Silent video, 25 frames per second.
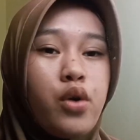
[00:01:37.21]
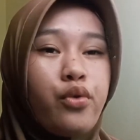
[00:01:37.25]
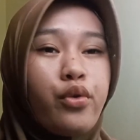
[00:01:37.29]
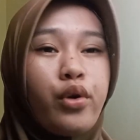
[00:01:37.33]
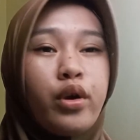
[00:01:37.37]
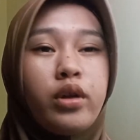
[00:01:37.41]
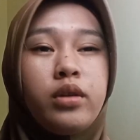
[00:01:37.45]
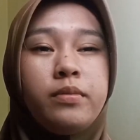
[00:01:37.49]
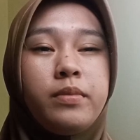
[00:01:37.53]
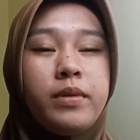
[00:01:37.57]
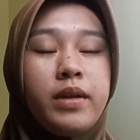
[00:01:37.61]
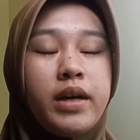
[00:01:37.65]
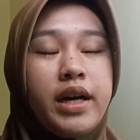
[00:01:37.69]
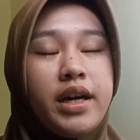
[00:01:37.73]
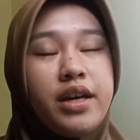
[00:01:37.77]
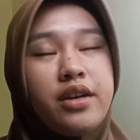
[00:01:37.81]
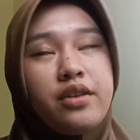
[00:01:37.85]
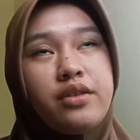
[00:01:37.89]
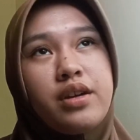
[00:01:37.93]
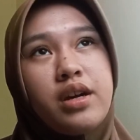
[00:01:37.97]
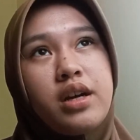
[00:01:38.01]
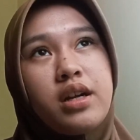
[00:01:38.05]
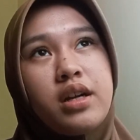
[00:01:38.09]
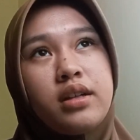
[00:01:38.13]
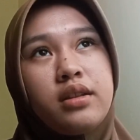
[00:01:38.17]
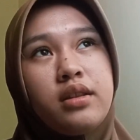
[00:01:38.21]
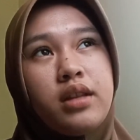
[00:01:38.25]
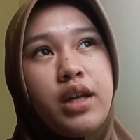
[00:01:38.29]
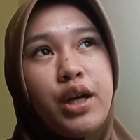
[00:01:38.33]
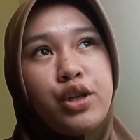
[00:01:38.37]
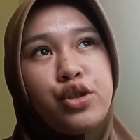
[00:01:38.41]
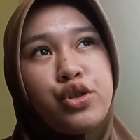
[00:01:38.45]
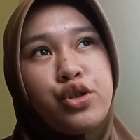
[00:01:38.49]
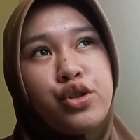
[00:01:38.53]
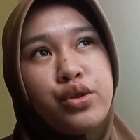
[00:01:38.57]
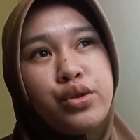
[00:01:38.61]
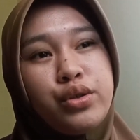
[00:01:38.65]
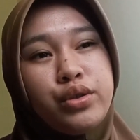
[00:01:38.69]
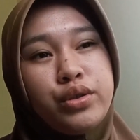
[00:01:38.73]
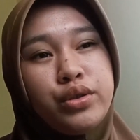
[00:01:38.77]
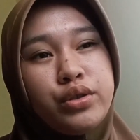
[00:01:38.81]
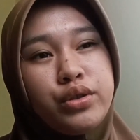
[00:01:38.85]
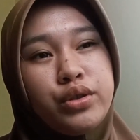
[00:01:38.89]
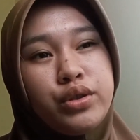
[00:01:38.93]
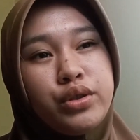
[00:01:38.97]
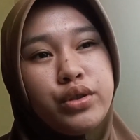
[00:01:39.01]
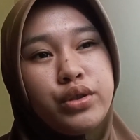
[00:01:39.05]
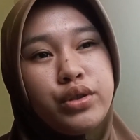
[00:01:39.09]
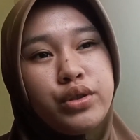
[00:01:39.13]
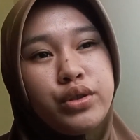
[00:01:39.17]
Role-playing during
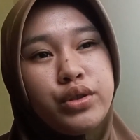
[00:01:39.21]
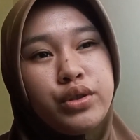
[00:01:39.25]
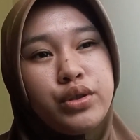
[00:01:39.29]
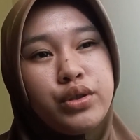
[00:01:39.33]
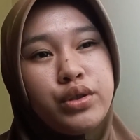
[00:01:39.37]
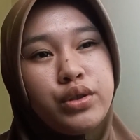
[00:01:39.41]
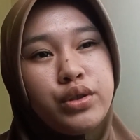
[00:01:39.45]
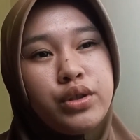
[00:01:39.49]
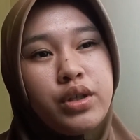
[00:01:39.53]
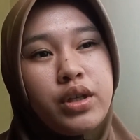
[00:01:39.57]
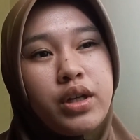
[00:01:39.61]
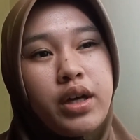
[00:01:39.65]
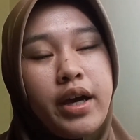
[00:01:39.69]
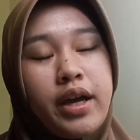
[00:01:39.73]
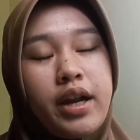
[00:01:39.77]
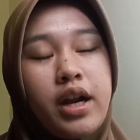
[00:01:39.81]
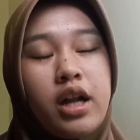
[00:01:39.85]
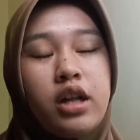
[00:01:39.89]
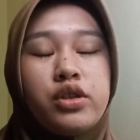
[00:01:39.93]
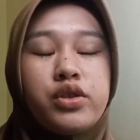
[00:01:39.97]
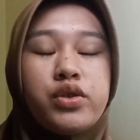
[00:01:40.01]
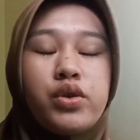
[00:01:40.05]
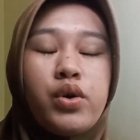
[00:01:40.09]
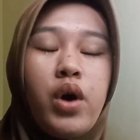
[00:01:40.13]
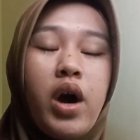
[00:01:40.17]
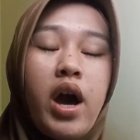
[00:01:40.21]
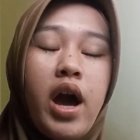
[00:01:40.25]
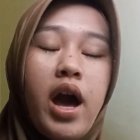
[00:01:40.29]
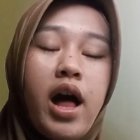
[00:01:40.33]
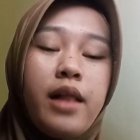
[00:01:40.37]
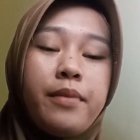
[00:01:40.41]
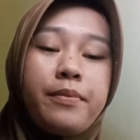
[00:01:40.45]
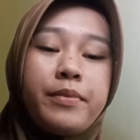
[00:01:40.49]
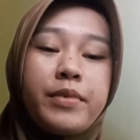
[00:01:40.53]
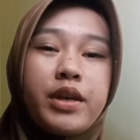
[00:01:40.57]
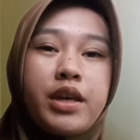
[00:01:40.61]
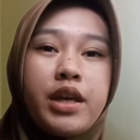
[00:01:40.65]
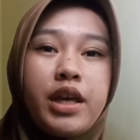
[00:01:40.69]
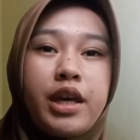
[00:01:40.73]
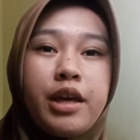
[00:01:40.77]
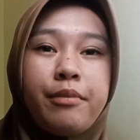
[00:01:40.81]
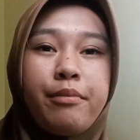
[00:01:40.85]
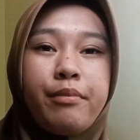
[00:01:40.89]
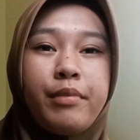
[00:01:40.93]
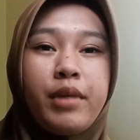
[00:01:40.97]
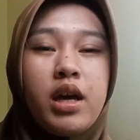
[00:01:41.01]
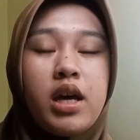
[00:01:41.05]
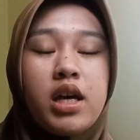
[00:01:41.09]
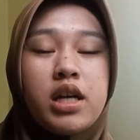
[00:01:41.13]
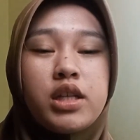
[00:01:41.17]
lectures can also help keep
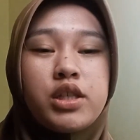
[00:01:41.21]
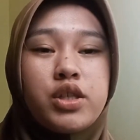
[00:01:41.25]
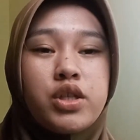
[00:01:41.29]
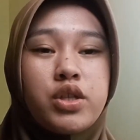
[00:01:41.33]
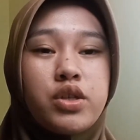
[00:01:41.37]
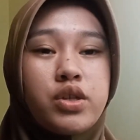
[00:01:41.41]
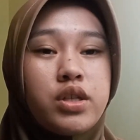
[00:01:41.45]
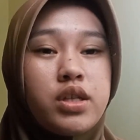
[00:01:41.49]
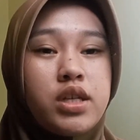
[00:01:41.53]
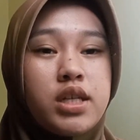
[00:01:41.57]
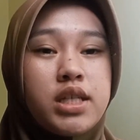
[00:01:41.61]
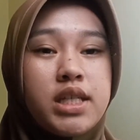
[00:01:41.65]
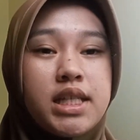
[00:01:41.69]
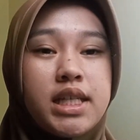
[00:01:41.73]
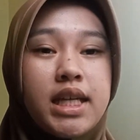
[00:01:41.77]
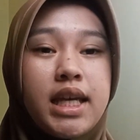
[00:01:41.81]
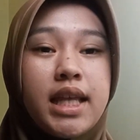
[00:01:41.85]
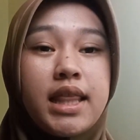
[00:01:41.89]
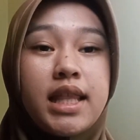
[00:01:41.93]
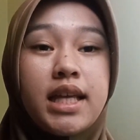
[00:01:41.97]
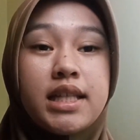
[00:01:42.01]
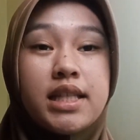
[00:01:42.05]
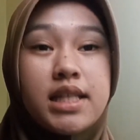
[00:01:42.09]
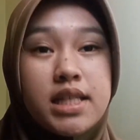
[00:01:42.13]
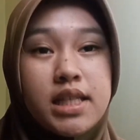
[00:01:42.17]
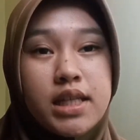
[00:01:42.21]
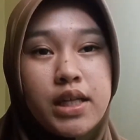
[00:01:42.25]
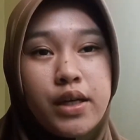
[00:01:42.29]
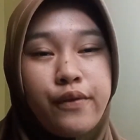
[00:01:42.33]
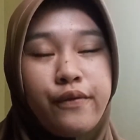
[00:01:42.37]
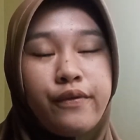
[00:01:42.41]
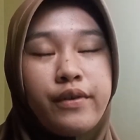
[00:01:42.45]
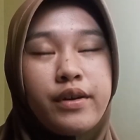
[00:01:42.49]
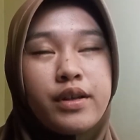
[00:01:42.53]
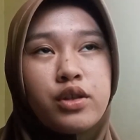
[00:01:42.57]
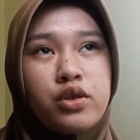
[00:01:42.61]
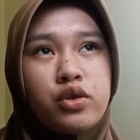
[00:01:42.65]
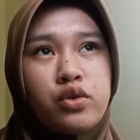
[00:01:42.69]
students attentive.